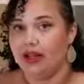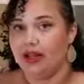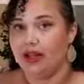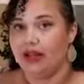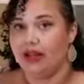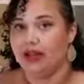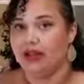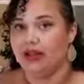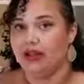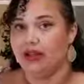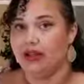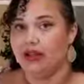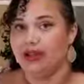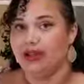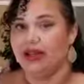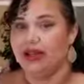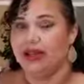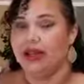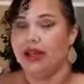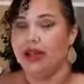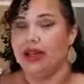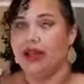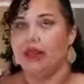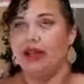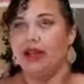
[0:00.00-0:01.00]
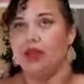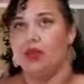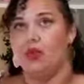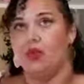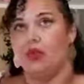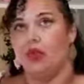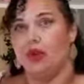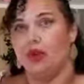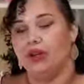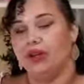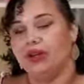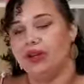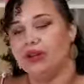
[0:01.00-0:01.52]
and let's say
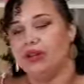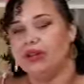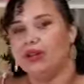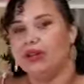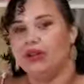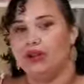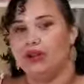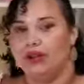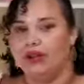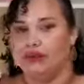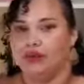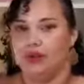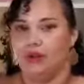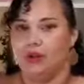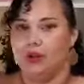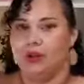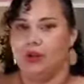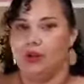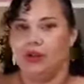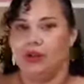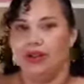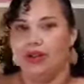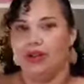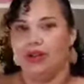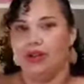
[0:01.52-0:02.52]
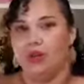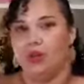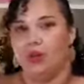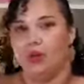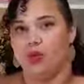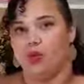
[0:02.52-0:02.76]
one is $540,